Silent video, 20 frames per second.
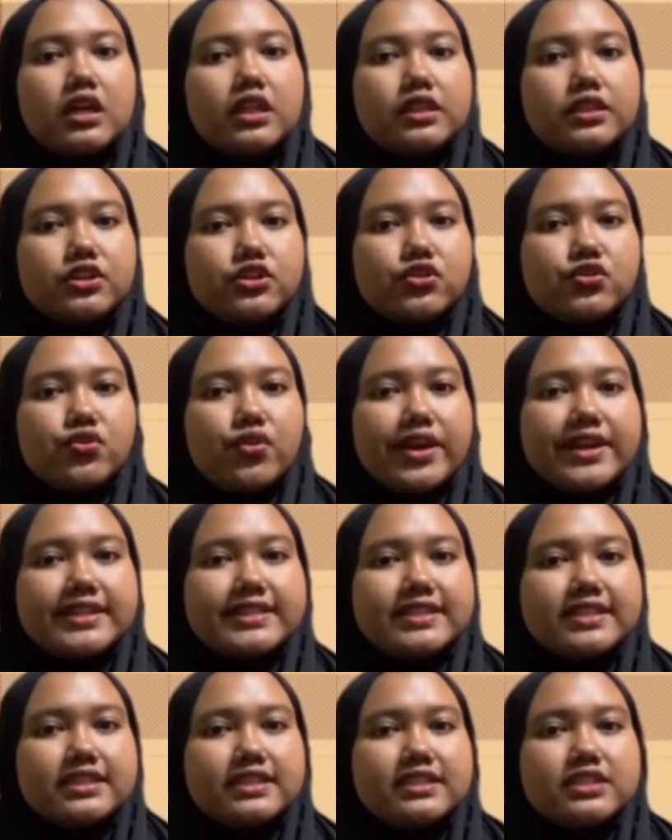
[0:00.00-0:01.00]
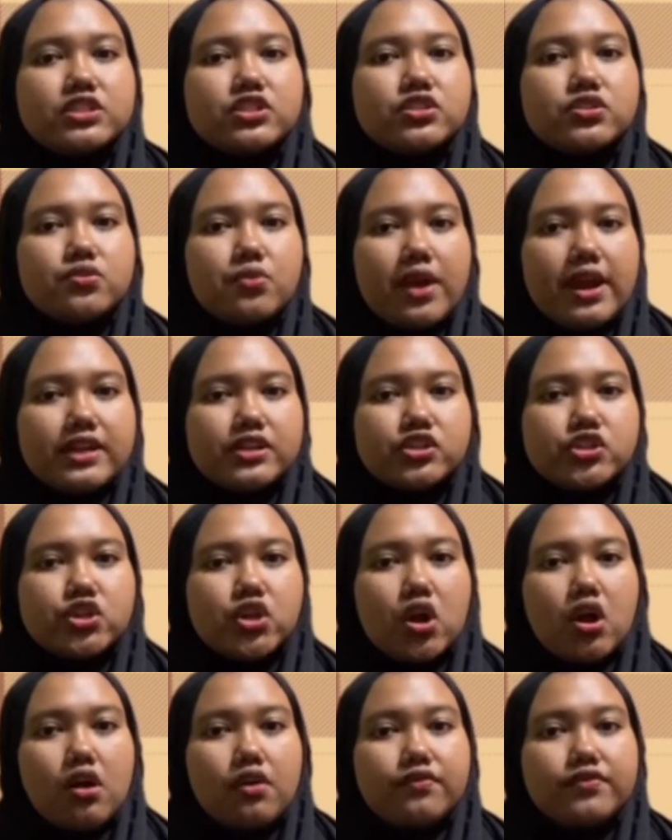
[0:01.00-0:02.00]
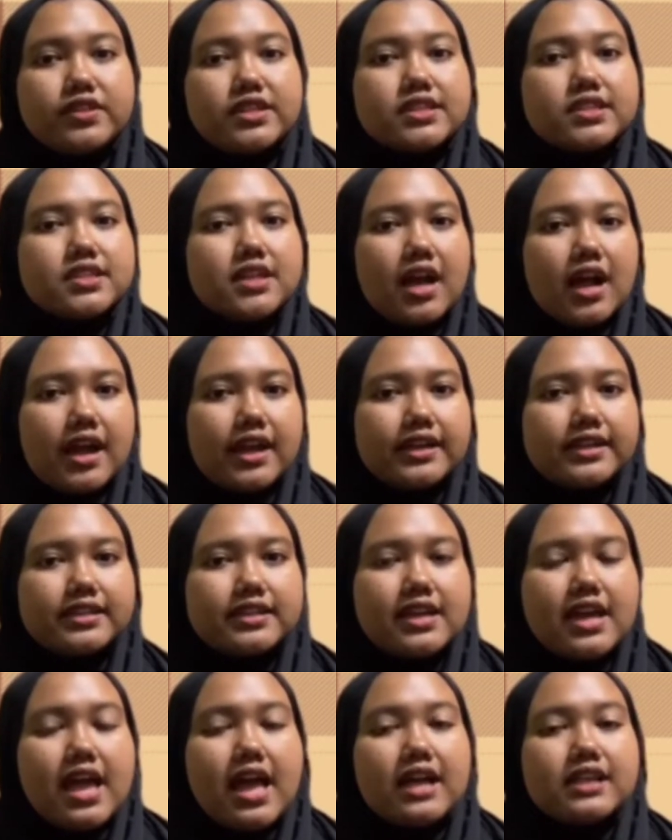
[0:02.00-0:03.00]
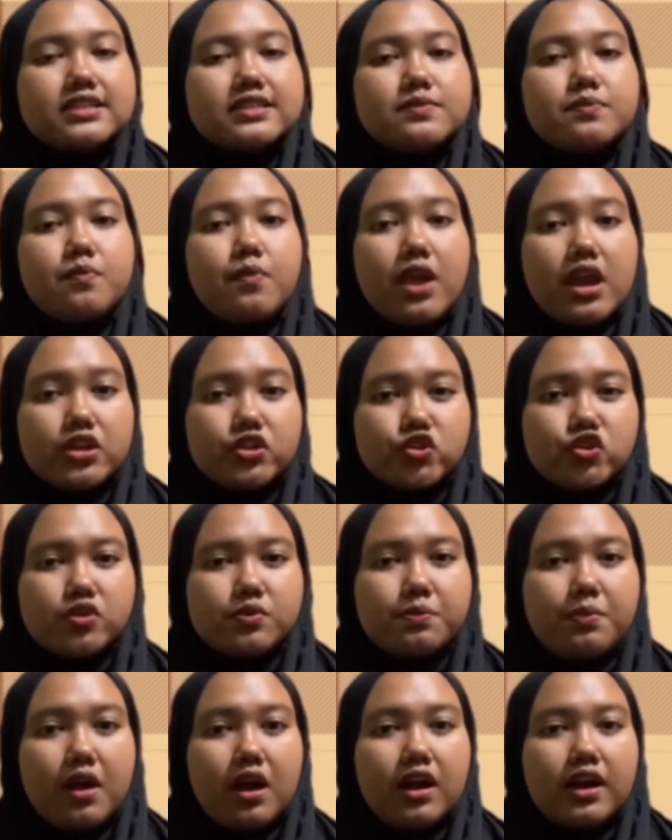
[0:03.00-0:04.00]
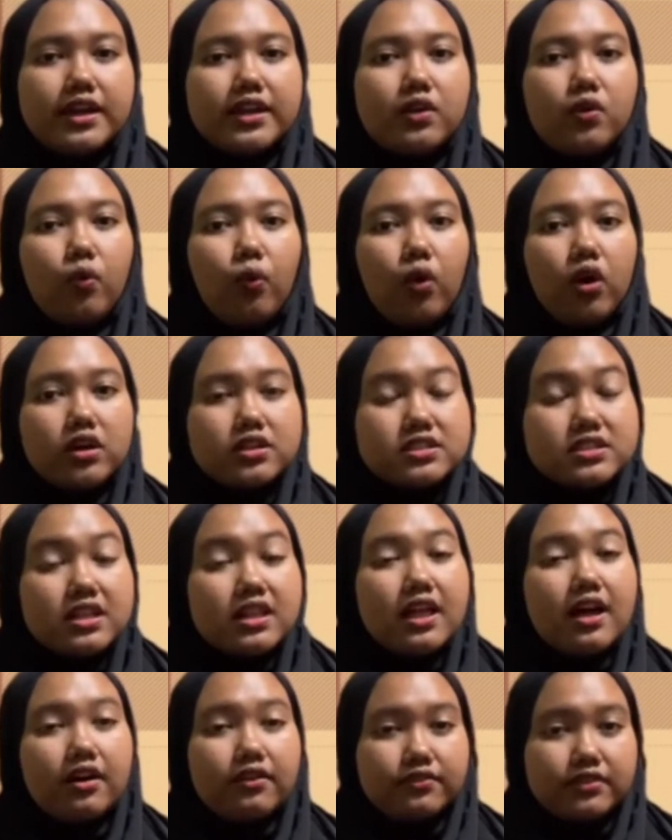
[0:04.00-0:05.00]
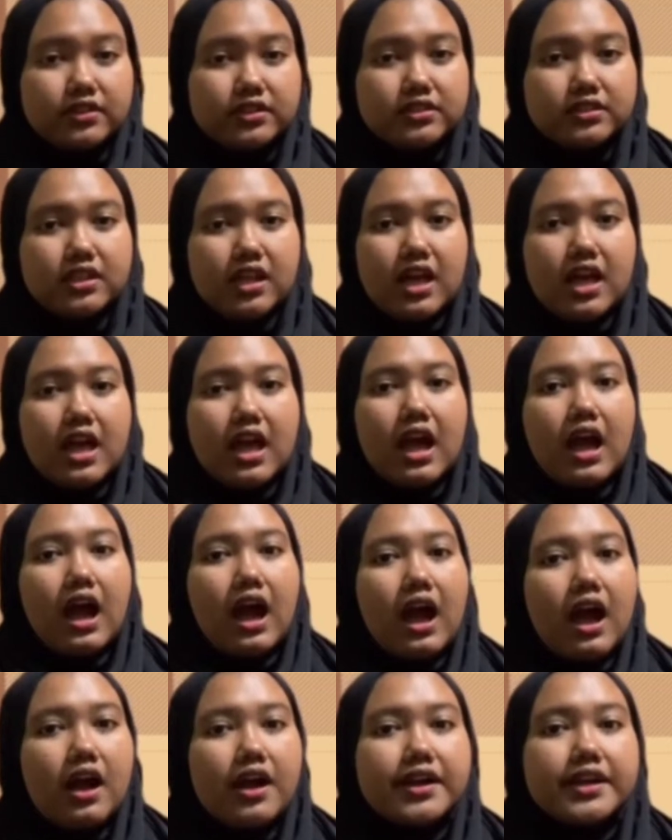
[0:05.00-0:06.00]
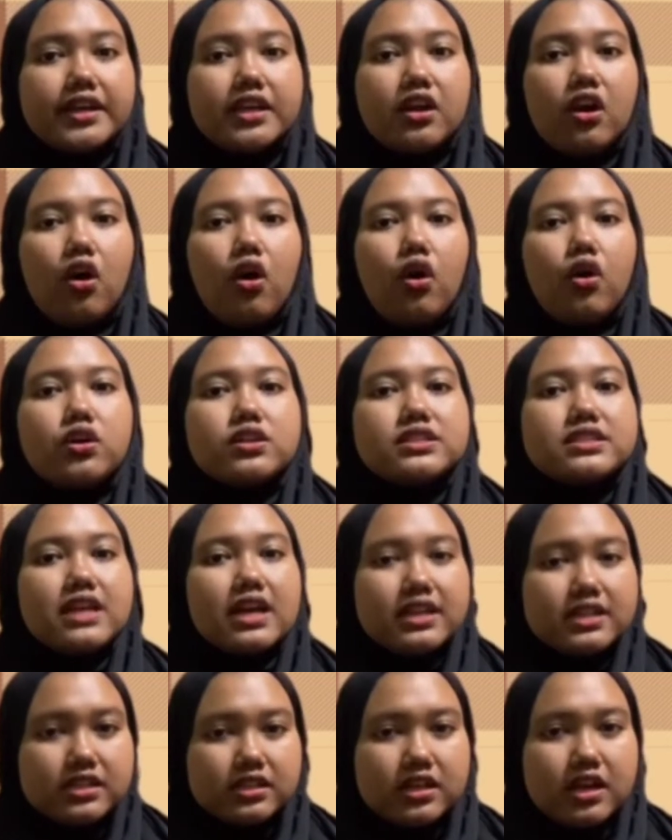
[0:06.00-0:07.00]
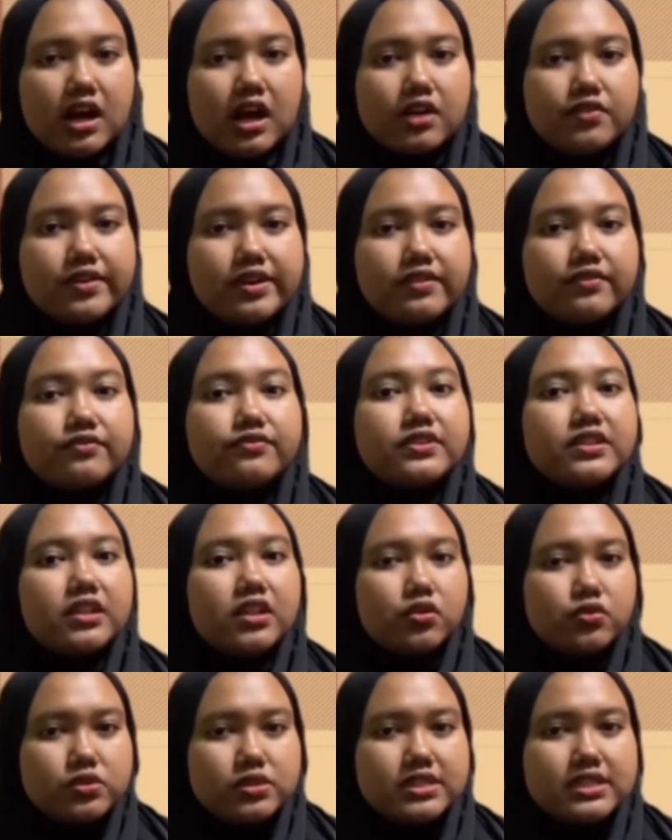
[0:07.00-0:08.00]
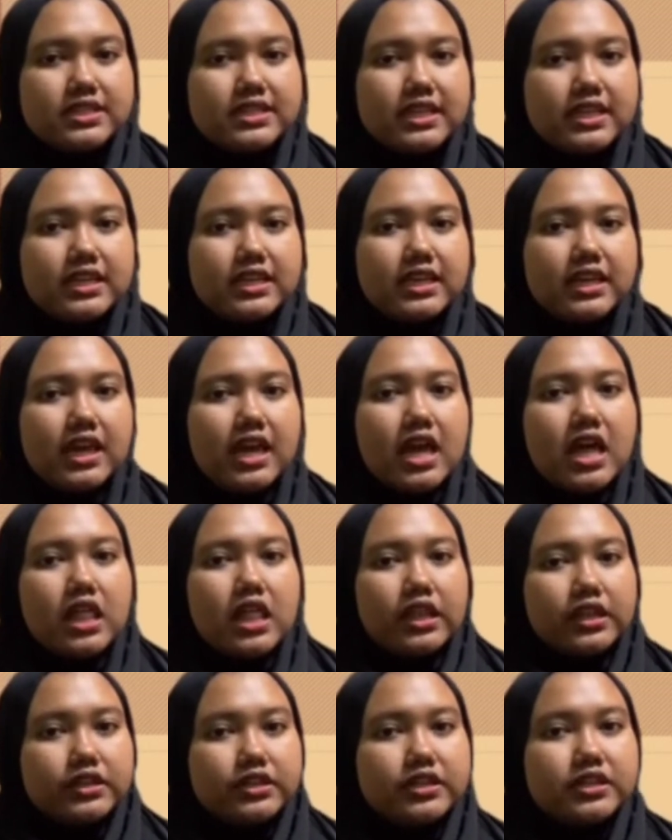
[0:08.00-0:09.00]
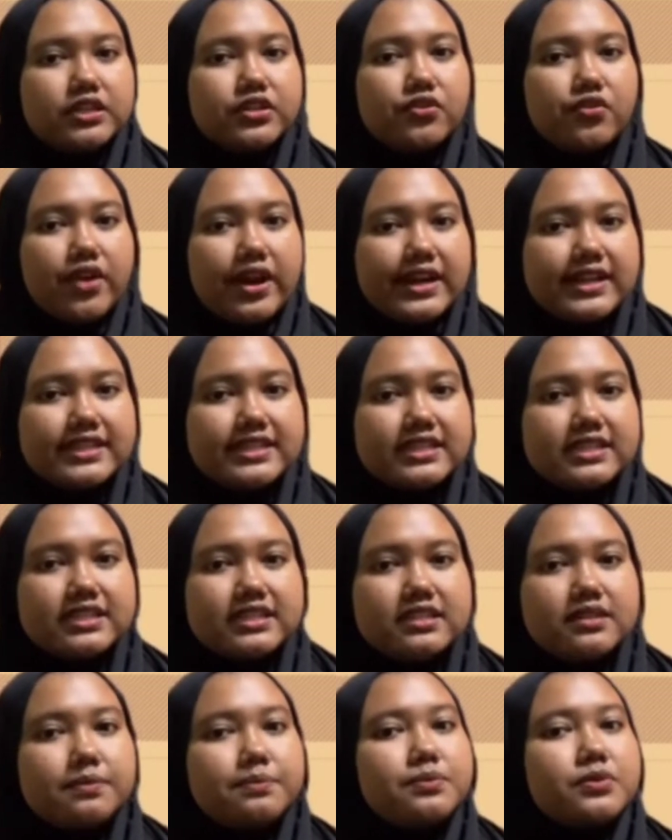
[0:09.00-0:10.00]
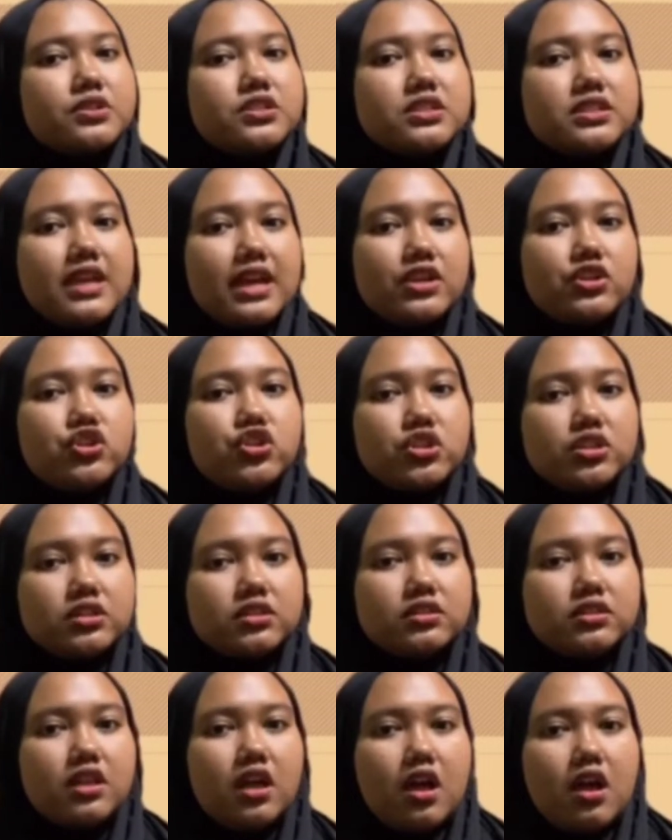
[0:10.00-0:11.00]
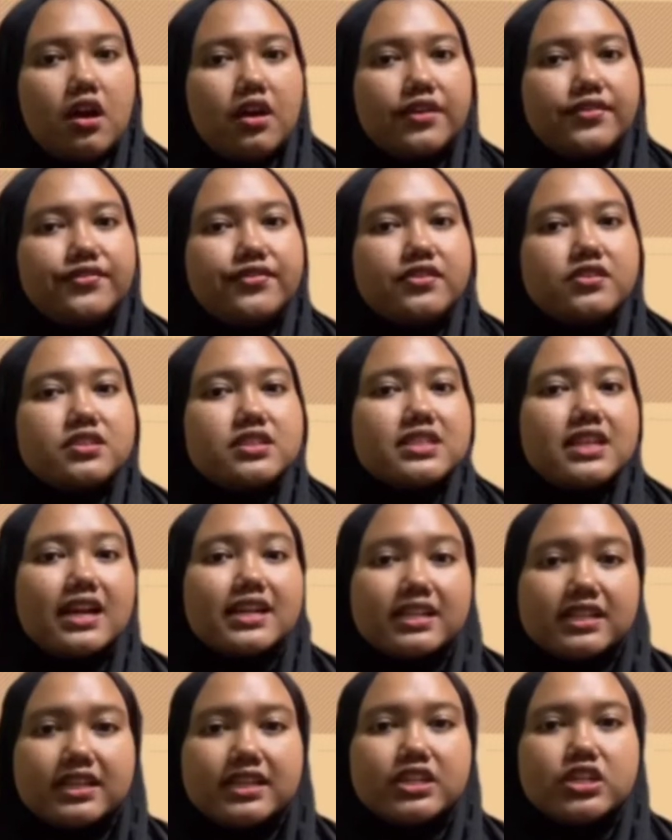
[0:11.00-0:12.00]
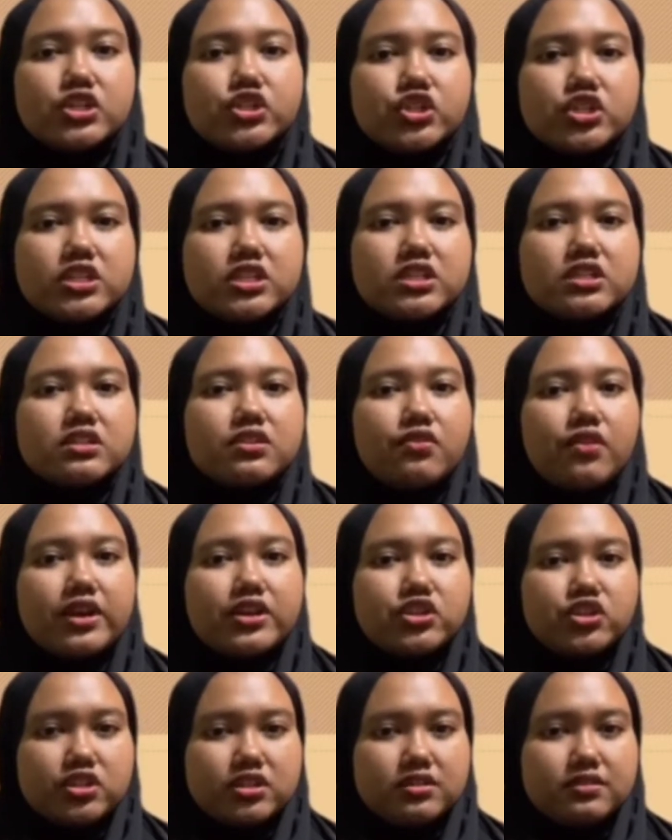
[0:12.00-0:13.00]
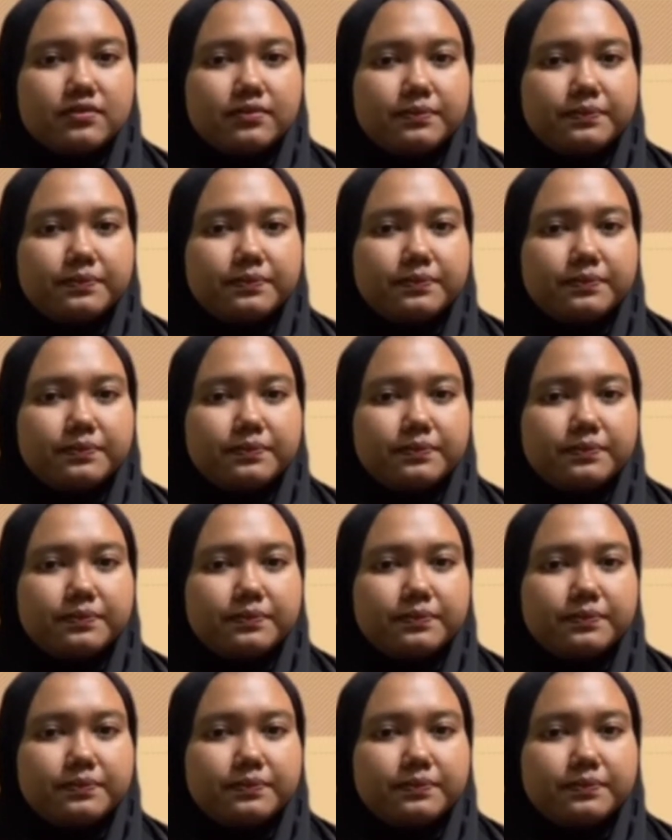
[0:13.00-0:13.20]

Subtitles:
The greater the strength of the tide as measured by water level, high or tidal current velocity, the greater the potential for tidal energy generation.